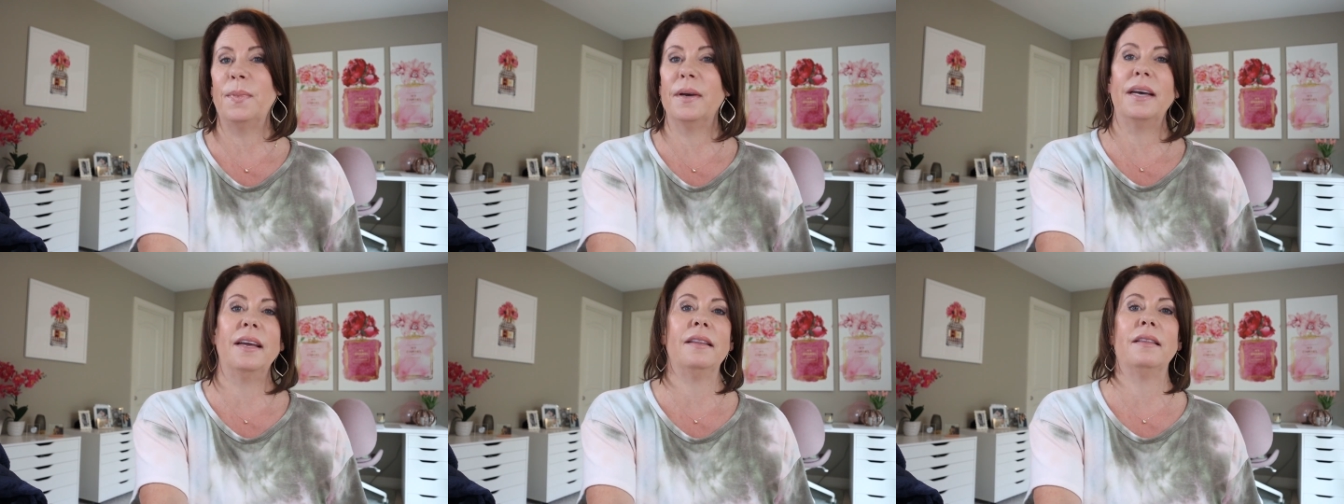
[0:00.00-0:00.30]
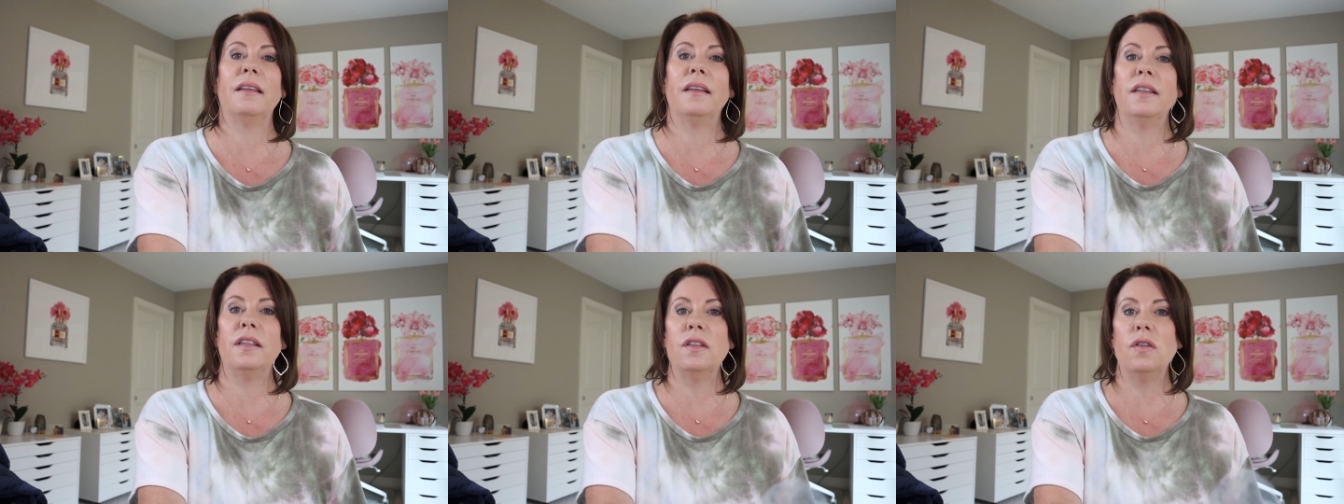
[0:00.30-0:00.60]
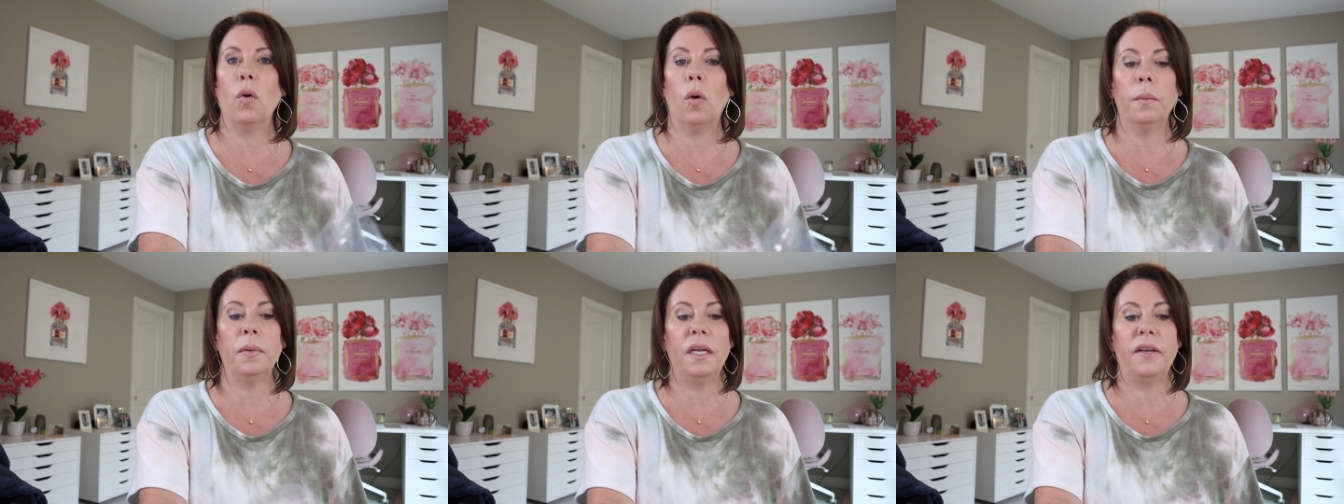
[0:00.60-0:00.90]
but
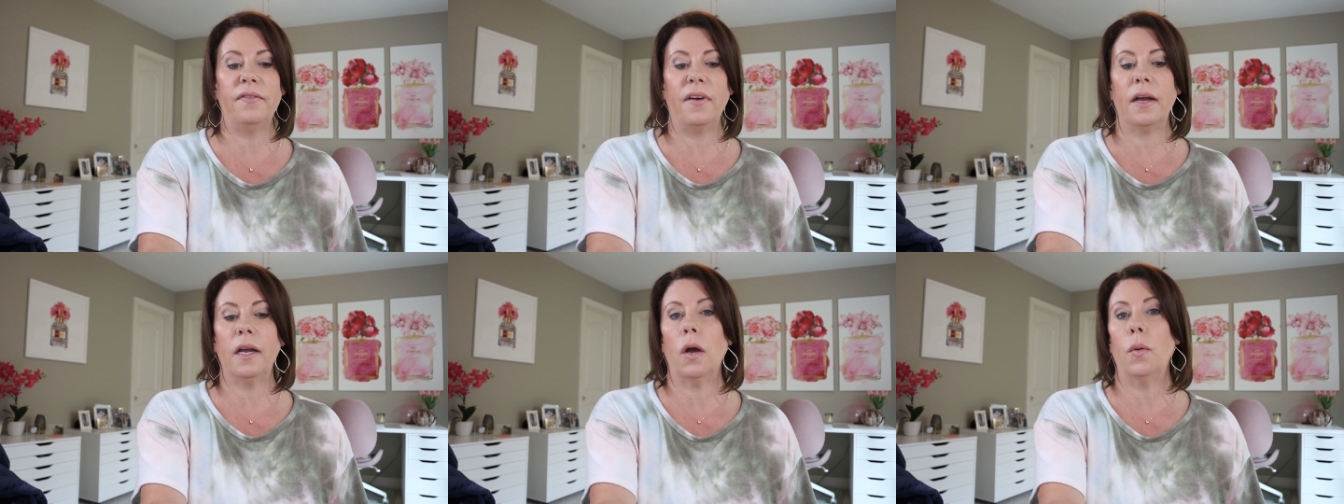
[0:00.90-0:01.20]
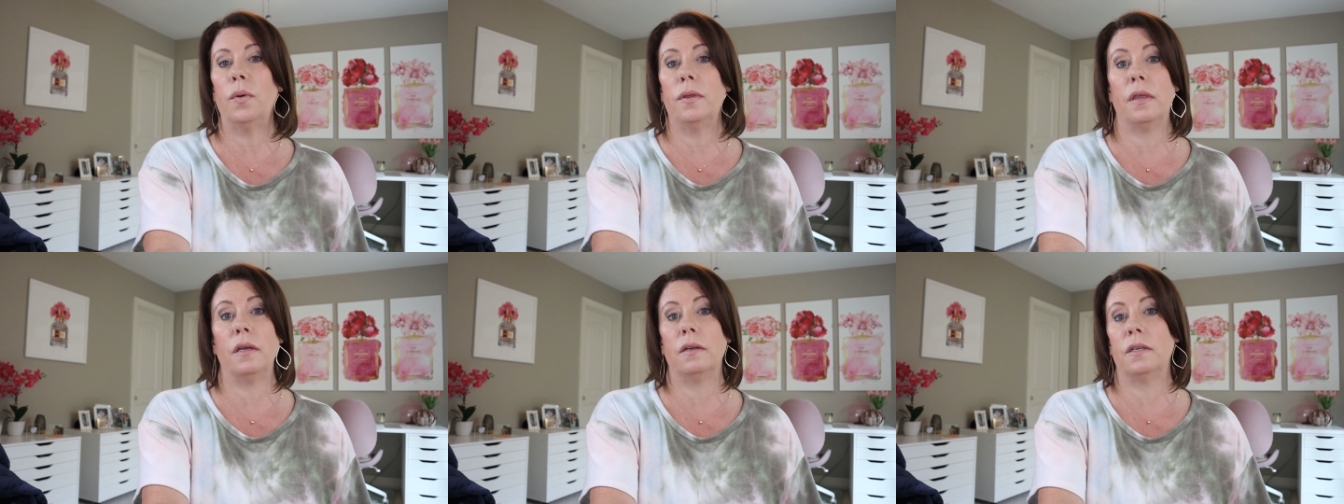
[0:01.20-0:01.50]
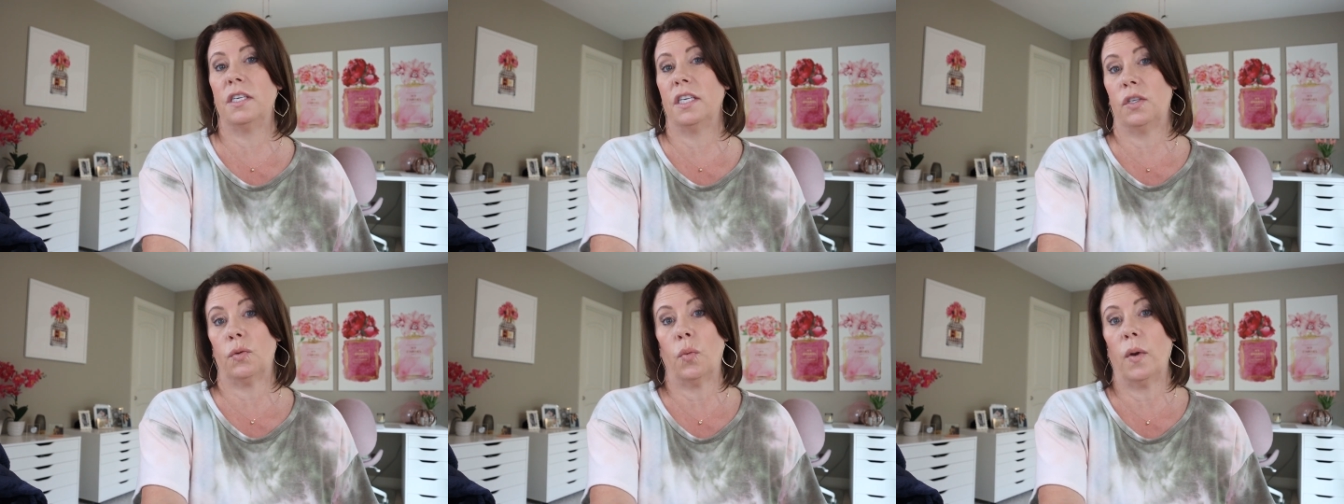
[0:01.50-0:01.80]
normally if I go with the
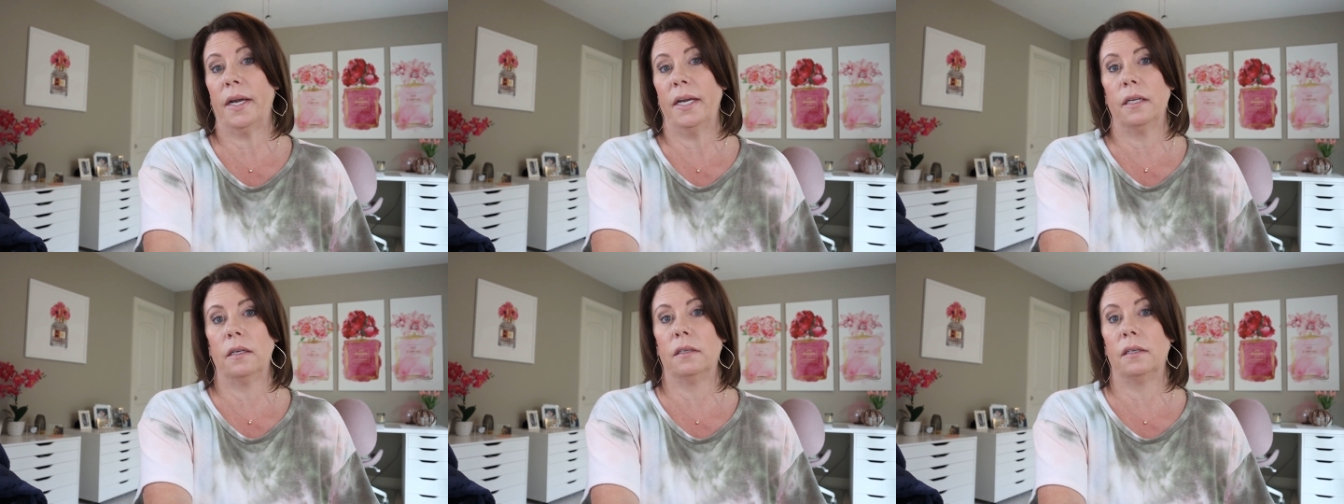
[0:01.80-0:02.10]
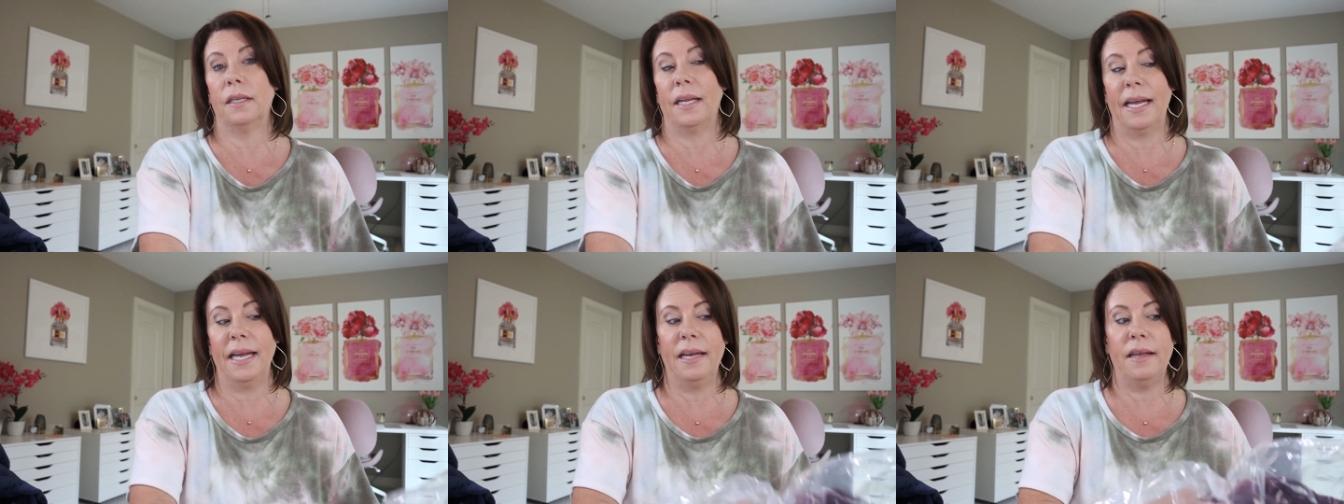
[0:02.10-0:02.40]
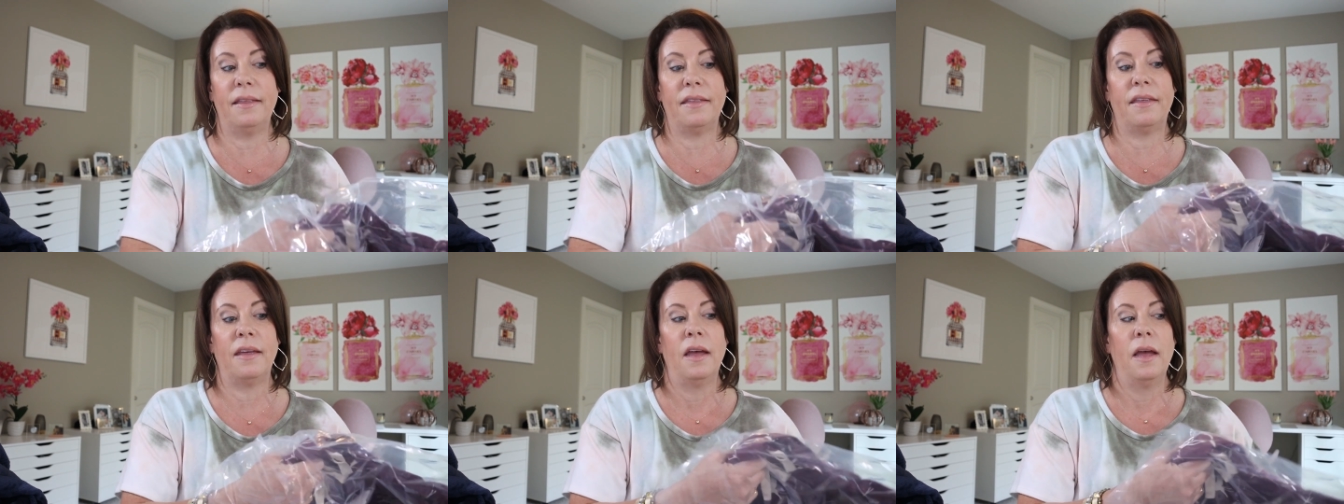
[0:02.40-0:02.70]
just regular
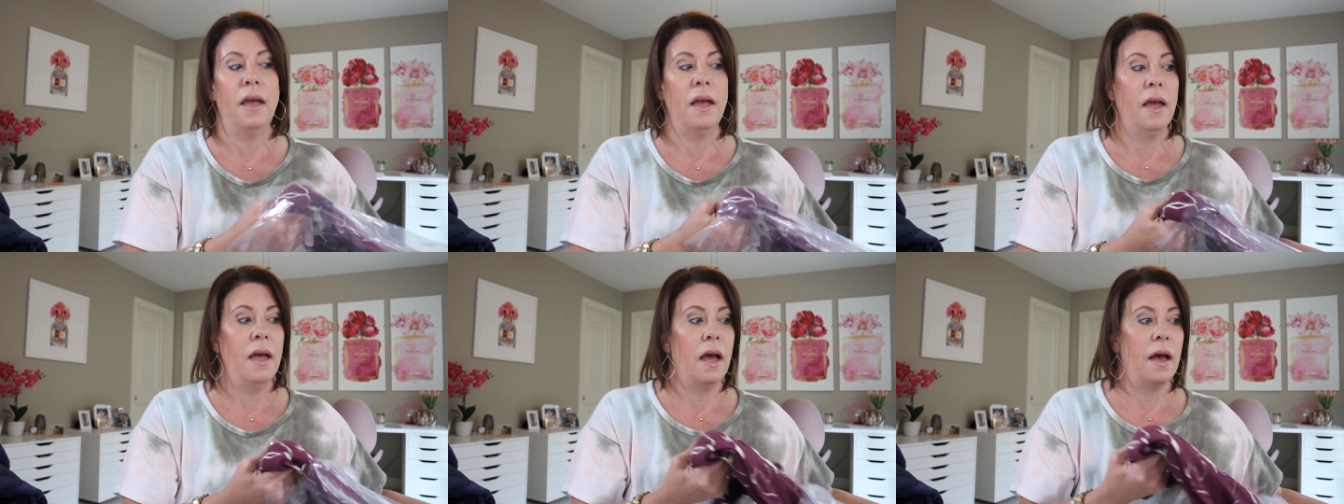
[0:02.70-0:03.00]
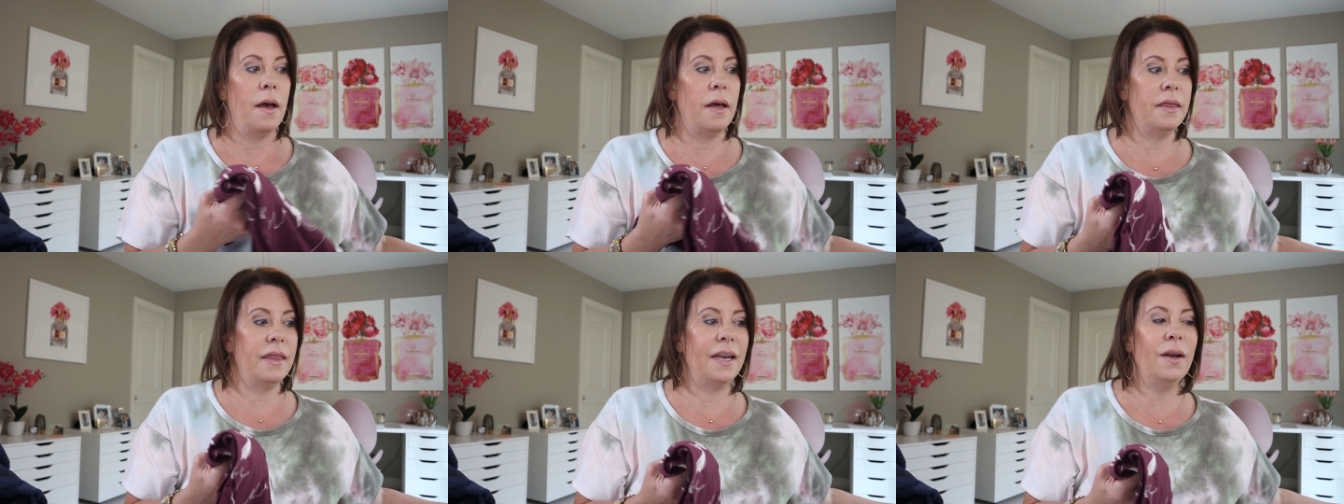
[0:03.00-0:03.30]
length,